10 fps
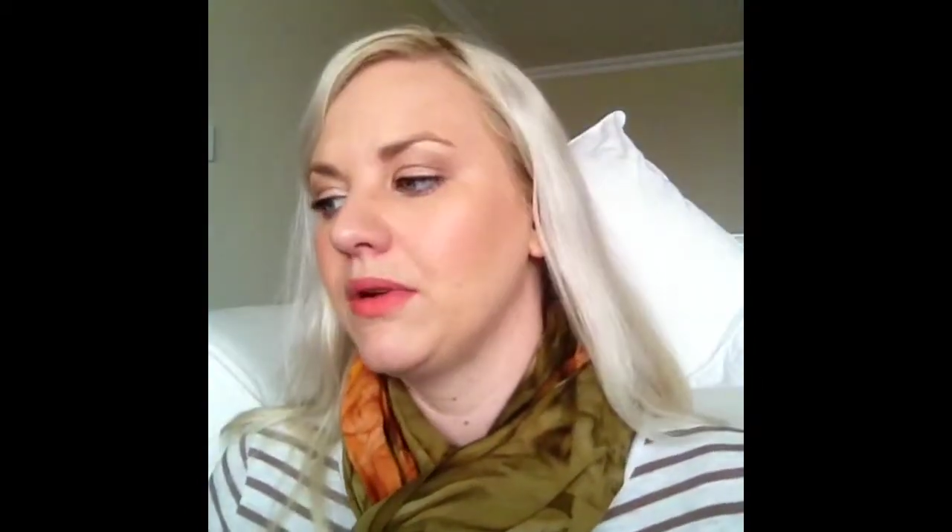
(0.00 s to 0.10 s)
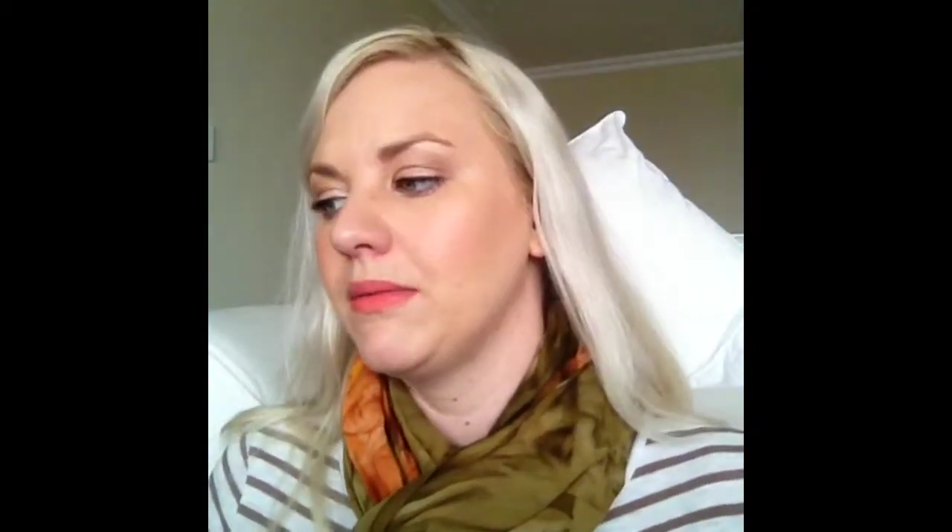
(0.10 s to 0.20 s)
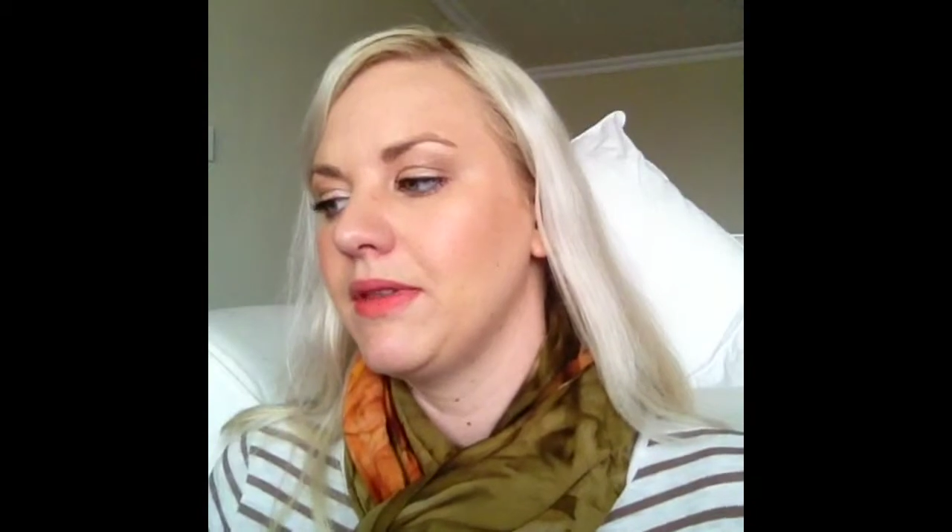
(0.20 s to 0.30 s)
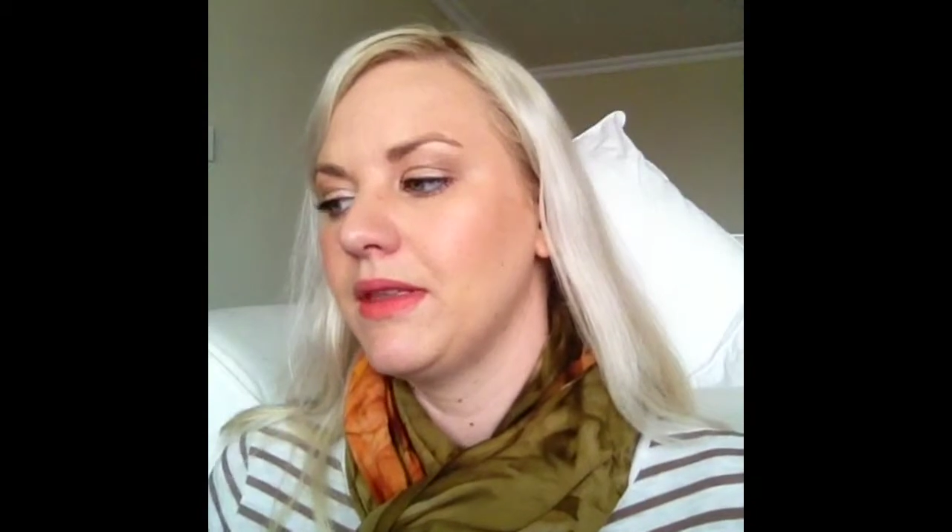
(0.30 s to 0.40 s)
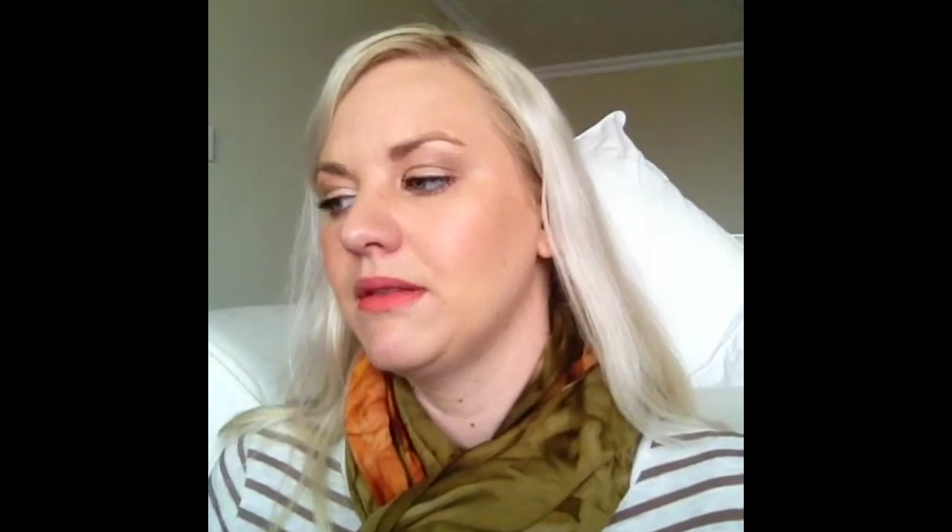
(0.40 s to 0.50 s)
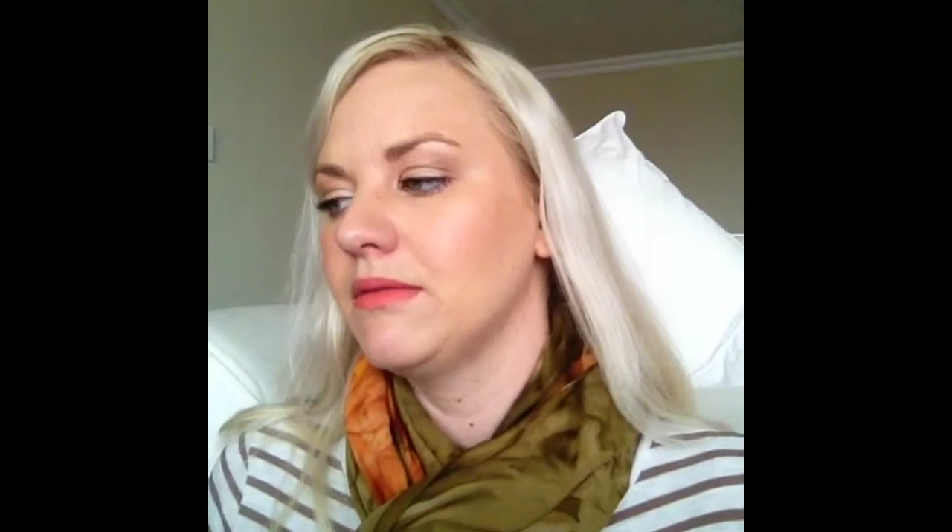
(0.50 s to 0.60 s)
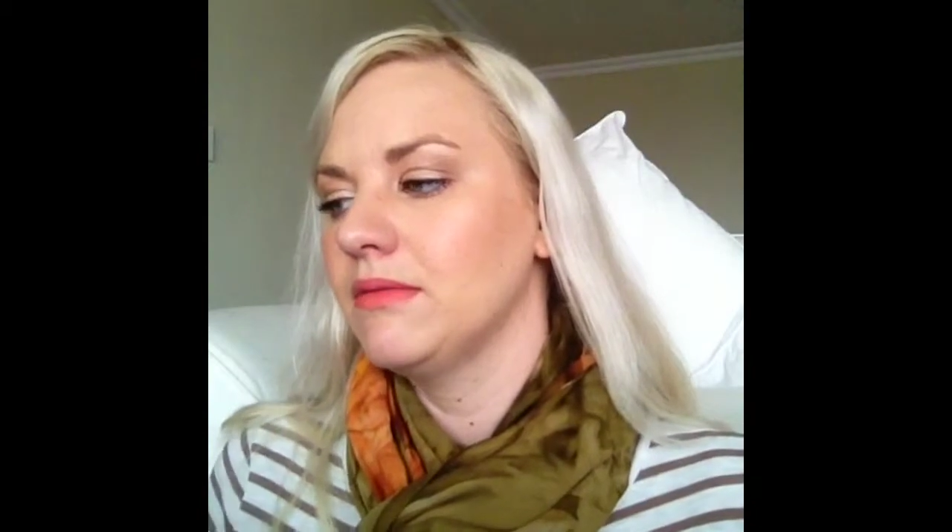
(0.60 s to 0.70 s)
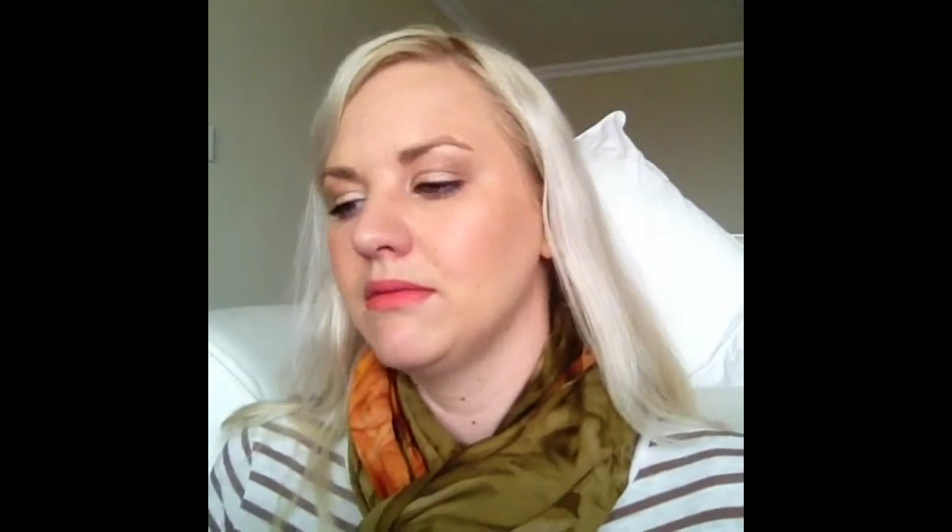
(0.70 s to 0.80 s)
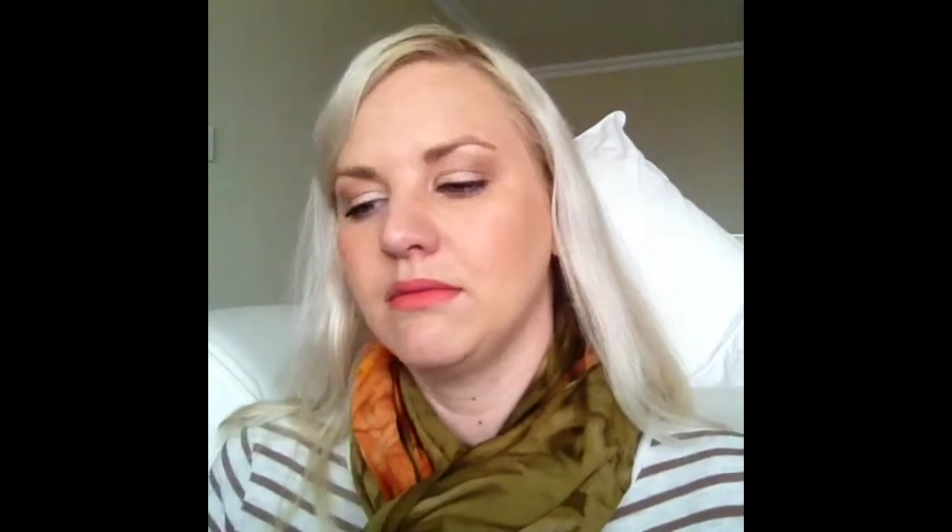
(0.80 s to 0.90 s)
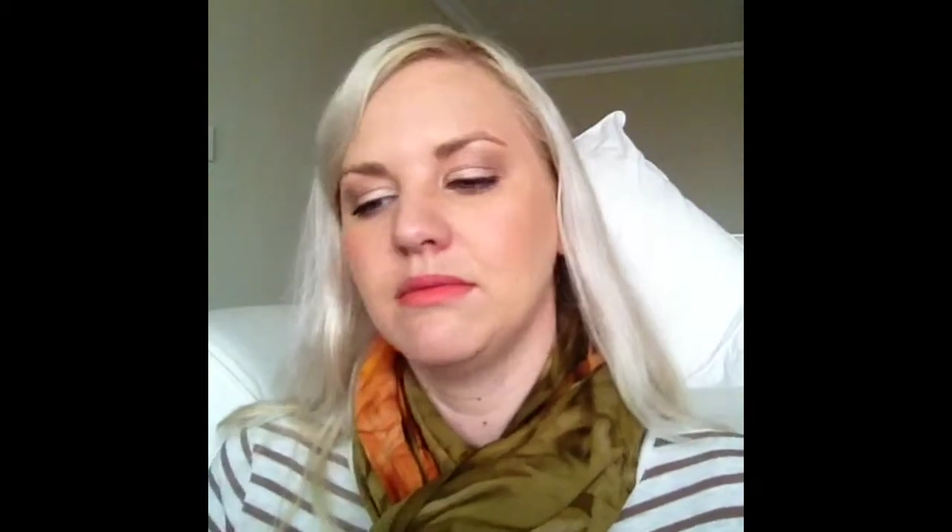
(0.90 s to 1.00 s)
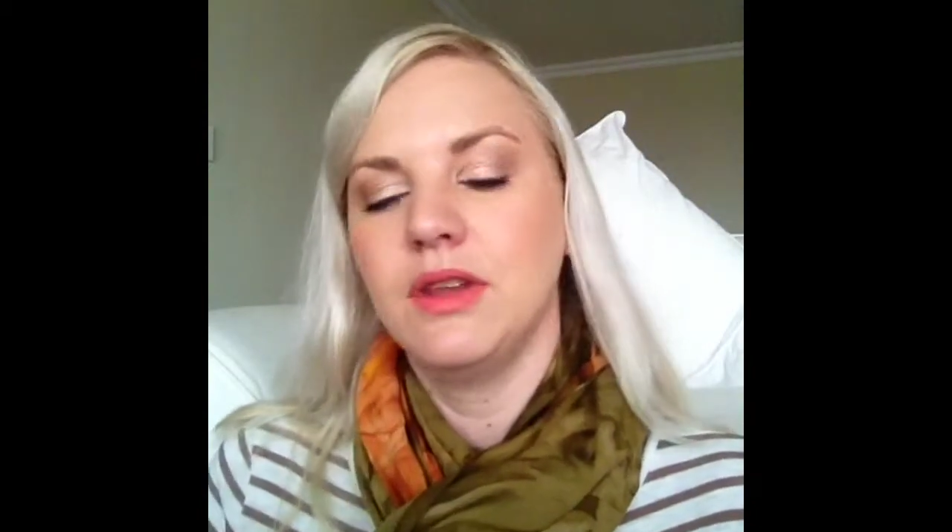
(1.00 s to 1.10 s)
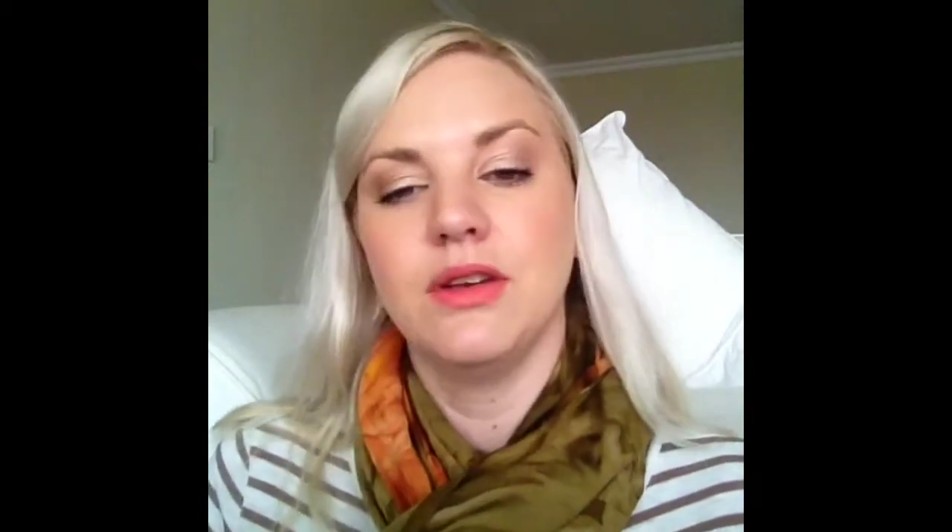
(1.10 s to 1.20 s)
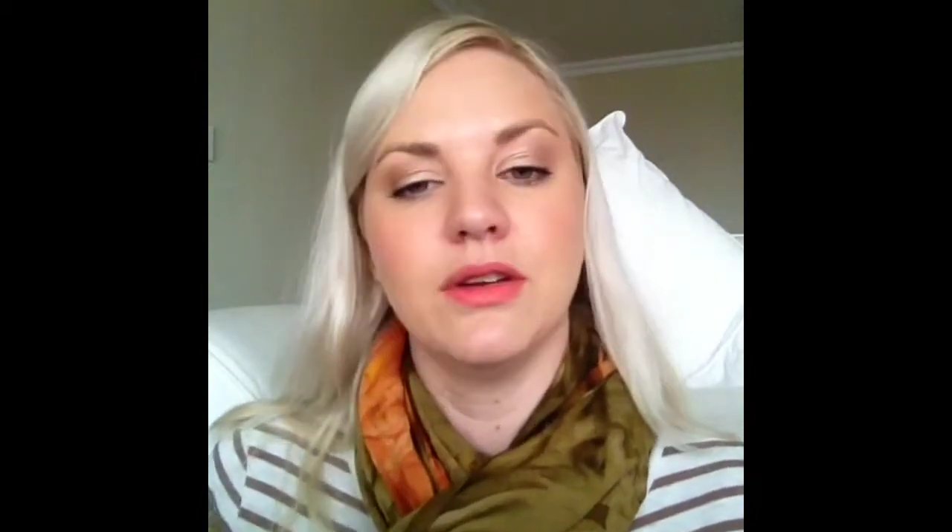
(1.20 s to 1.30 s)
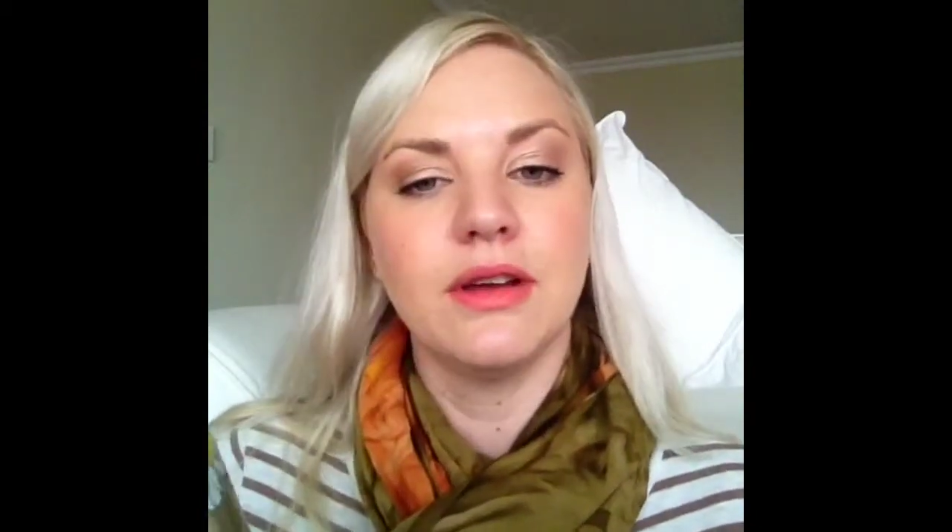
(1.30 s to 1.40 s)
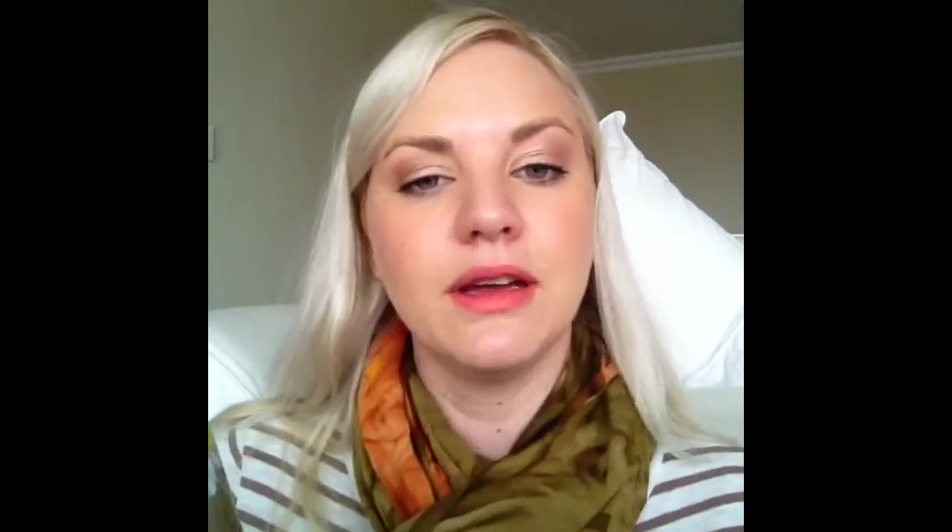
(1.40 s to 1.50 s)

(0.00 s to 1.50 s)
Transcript: what I'm thinking,